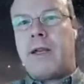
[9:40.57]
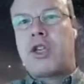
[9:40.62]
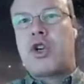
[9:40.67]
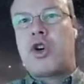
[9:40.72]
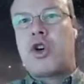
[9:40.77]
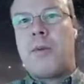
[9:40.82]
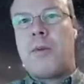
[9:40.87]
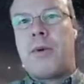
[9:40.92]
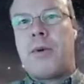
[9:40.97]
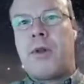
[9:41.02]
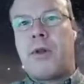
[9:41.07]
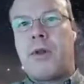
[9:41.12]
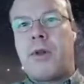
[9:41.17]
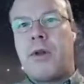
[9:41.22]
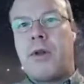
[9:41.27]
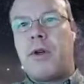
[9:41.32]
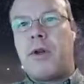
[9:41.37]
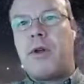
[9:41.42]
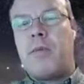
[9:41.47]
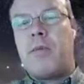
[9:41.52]

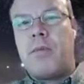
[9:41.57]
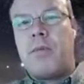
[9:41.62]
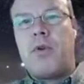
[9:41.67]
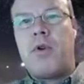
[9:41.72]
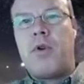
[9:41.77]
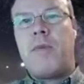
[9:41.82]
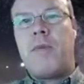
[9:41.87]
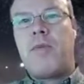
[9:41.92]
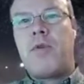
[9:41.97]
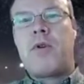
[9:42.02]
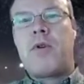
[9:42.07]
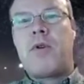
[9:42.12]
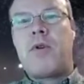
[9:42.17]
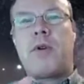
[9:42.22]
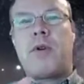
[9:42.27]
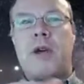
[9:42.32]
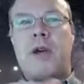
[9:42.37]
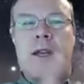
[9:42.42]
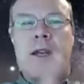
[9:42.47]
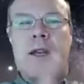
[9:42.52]
coupled
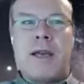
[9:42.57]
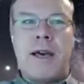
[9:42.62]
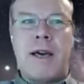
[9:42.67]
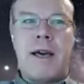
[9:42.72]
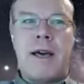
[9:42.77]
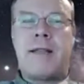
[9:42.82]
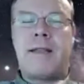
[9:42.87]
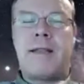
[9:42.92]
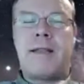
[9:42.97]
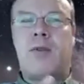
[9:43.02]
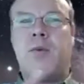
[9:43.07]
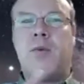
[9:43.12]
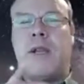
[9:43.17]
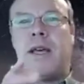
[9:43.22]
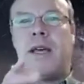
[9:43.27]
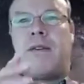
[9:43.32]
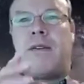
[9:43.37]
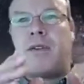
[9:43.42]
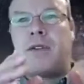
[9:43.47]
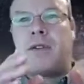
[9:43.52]
polymer and gas will
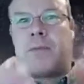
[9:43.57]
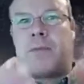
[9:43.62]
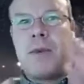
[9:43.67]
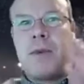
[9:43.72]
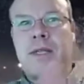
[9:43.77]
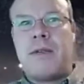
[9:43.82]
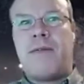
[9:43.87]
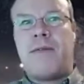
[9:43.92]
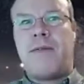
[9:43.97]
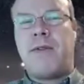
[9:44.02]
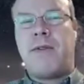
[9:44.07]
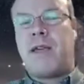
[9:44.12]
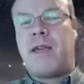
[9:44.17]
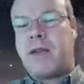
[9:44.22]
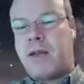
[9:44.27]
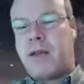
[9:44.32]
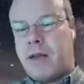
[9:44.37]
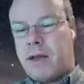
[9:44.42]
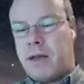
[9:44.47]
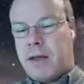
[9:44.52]
have a
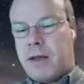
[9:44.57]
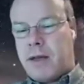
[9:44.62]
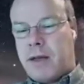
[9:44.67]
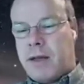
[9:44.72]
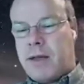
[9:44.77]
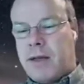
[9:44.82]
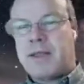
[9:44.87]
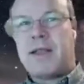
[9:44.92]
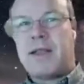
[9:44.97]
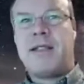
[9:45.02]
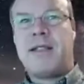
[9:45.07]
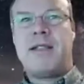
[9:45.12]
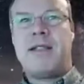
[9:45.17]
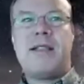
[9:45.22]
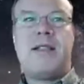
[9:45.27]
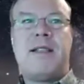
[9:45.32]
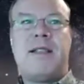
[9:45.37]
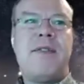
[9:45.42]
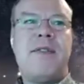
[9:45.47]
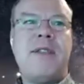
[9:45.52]
specific
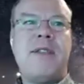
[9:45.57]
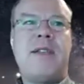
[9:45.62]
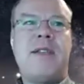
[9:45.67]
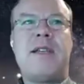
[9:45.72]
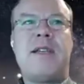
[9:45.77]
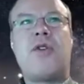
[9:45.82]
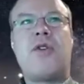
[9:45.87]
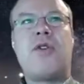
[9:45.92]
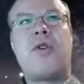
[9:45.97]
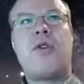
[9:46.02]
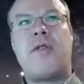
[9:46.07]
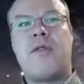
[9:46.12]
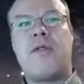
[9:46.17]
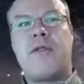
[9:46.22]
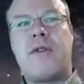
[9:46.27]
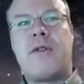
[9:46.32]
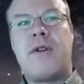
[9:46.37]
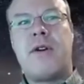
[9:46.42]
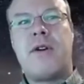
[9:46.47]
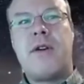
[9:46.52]
sensitivity curve.
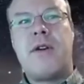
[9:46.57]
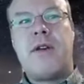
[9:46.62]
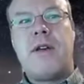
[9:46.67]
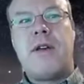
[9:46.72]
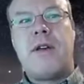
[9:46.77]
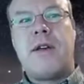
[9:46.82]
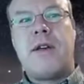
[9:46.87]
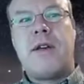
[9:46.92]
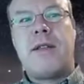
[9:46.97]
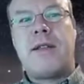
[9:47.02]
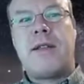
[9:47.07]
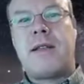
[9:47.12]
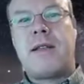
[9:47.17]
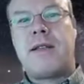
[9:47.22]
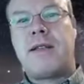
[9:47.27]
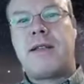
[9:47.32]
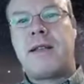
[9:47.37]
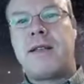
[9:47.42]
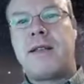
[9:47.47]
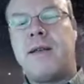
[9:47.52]
And
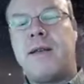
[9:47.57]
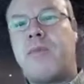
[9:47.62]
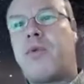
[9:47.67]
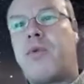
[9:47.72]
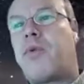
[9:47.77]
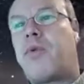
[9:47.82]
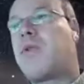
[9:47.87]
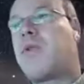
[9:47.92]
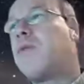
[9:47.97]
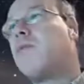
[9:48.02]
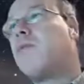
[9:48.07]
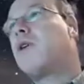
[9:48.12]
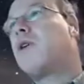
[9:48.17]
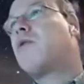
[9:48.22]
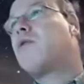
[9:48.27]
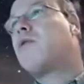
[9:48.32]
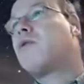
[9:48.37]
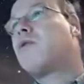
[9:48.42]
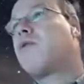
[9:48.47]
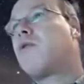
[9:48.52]
that's important
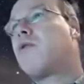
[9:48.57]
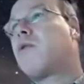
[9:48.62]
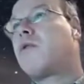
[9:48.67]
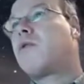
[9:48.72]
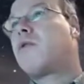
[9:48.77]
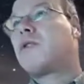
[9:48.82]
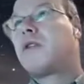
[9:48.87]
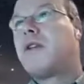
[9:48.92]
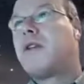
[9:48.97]
because, of course,